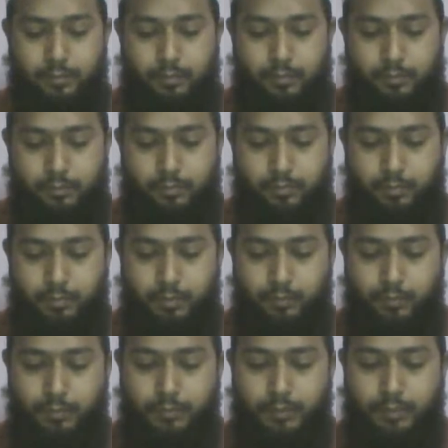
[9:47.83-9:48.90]
So
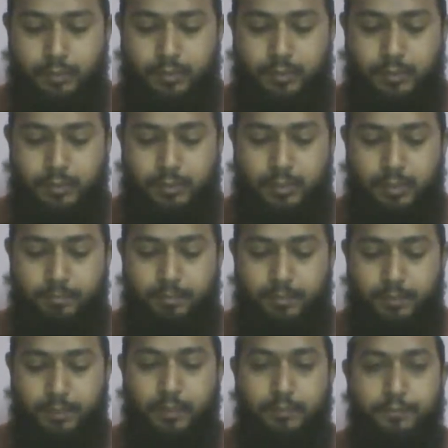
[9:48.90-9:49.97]
during the
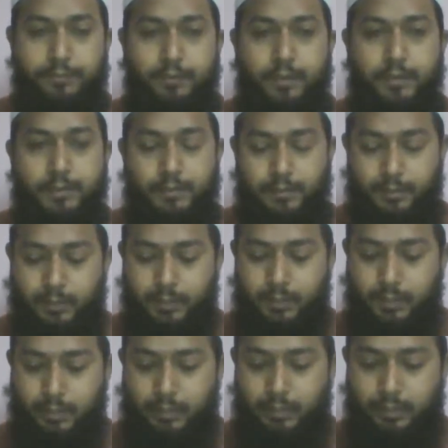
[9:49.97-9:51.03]
Islamic Caliphate,
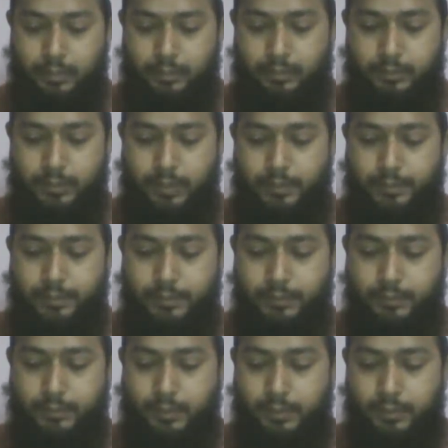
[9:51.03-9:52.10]

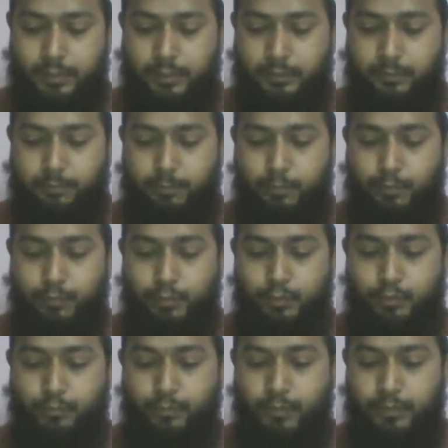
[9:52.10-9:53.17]
scientists started the
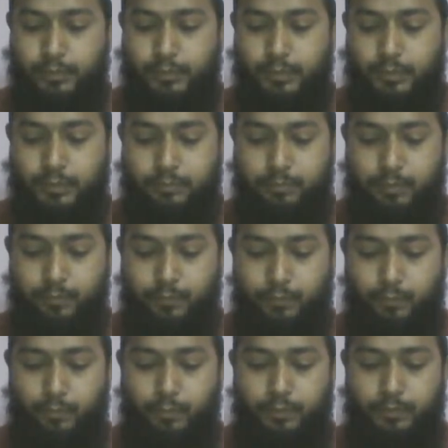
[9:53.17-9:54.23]
process of research by
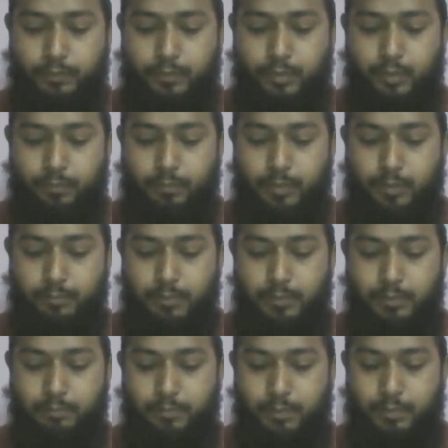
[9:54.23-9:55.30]
following the
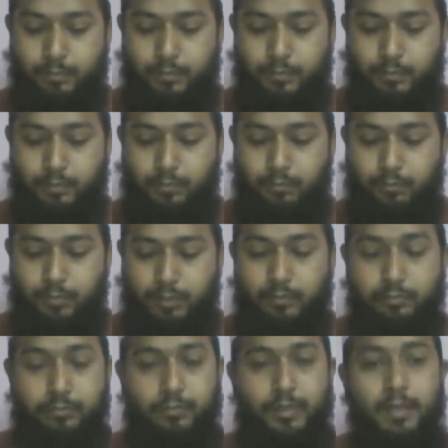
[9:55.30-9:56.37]
commandments mentioned in the
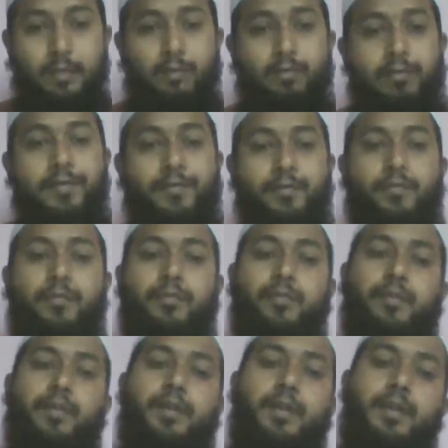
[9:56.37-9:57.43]
Quran. So I already told
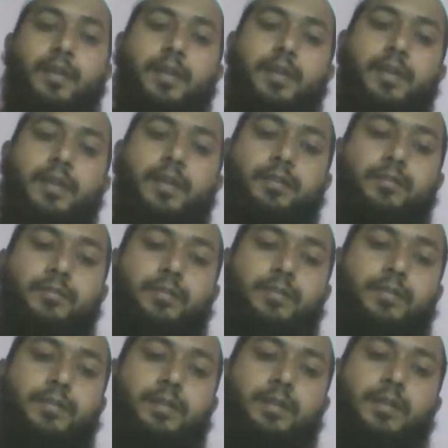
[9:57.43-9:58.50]
that
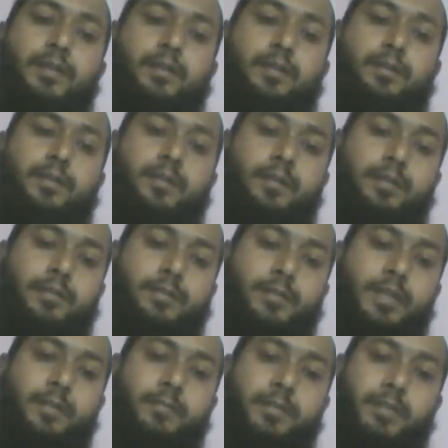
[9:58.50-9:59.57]
during the
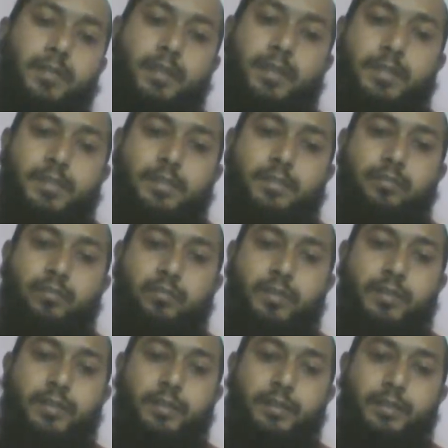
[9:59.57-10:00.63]
Islamic age,
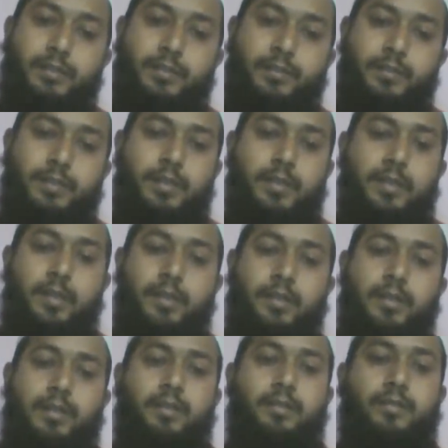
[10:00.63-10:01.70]
golden age,
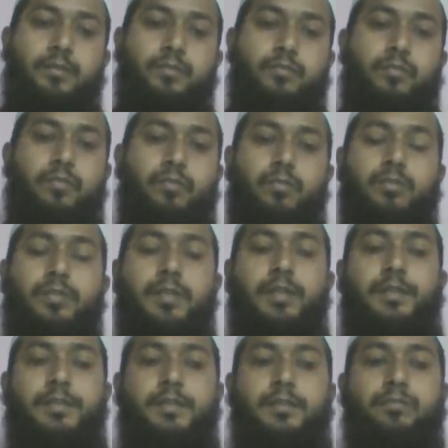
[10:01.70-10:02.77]
so all scientists